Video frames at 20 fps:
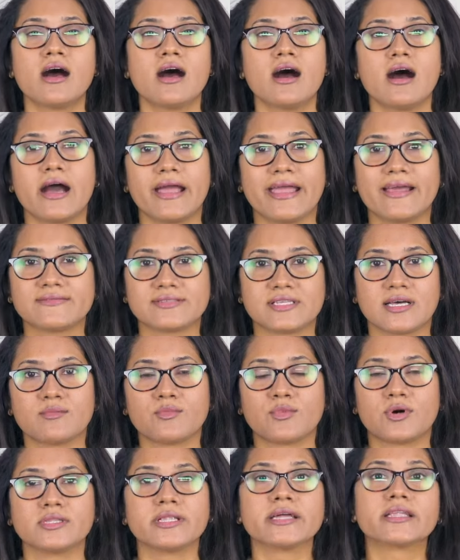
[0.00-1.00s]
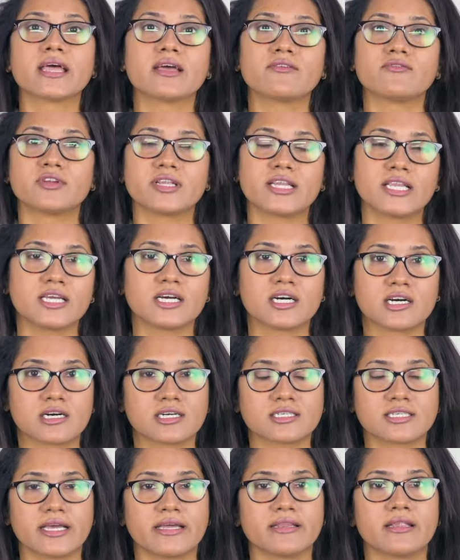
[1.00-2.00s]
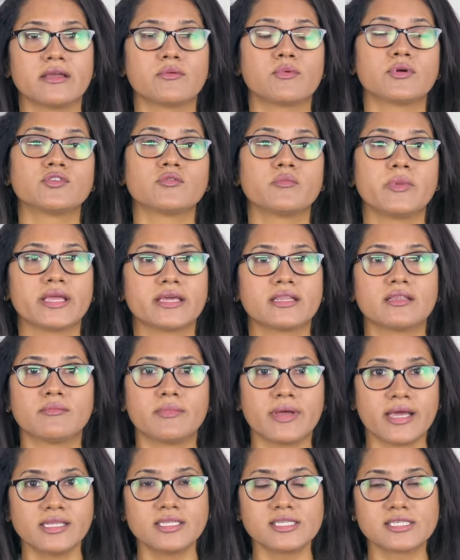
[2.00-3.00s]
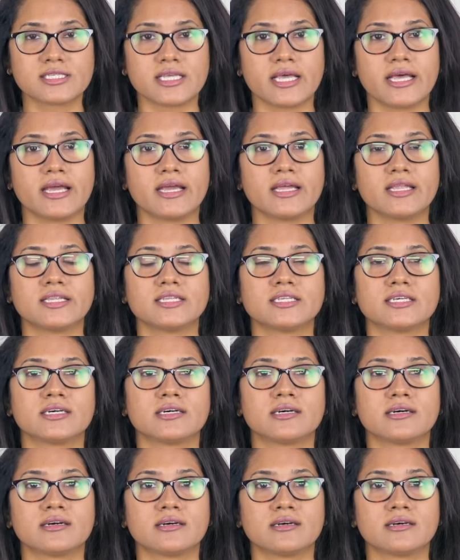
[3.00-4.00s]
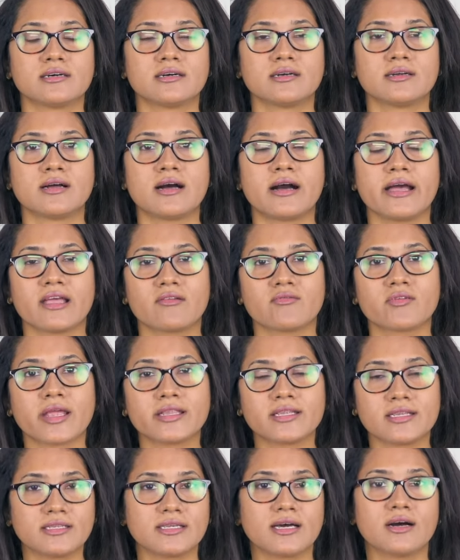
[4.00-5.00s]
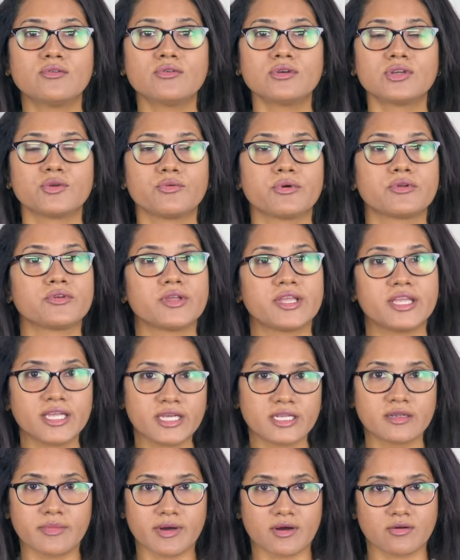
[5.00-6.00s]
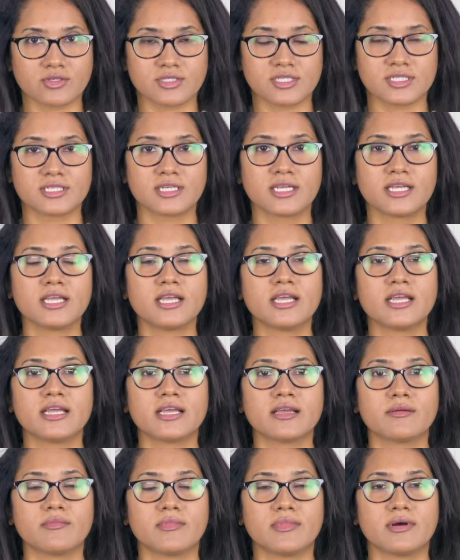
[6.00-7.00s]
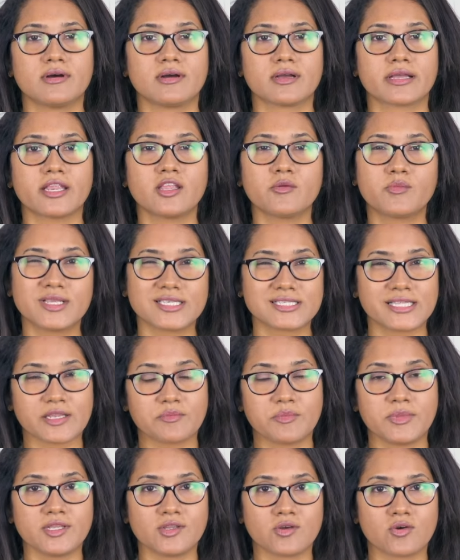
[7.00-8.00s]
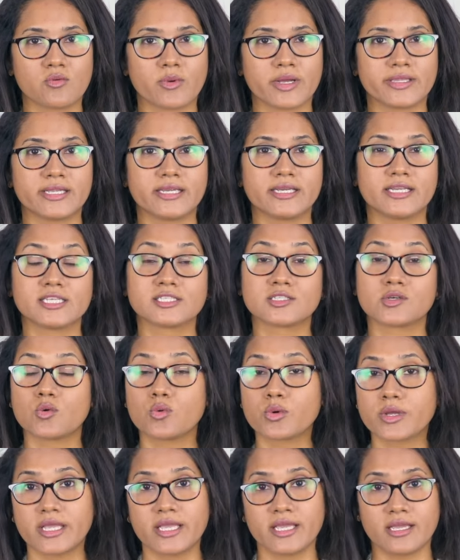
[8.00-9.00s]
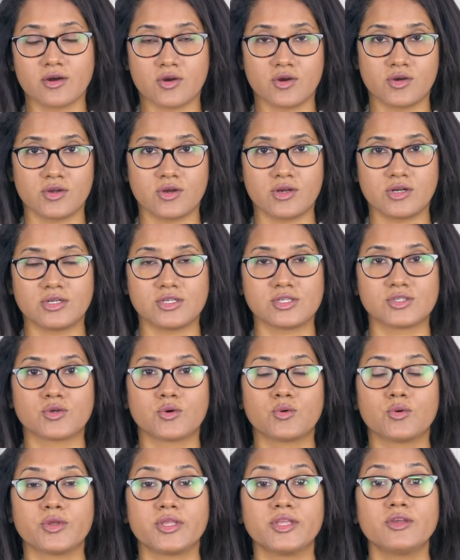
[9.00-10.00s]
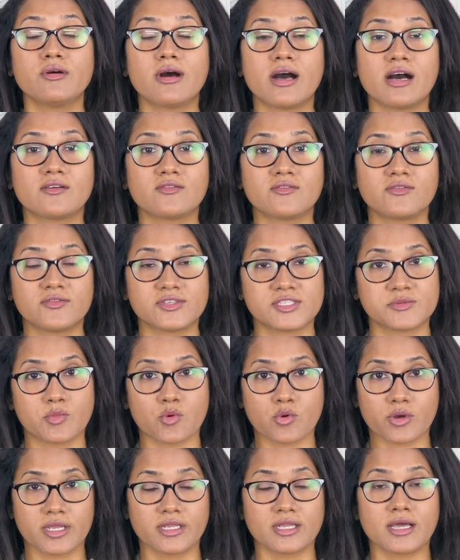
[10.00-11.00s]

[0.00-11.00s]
I have someone that I have really hurt and I want to make an amends, and I have write it down, do you want to hear about it? Can you please let me know whether it is okay or not? So you have spoken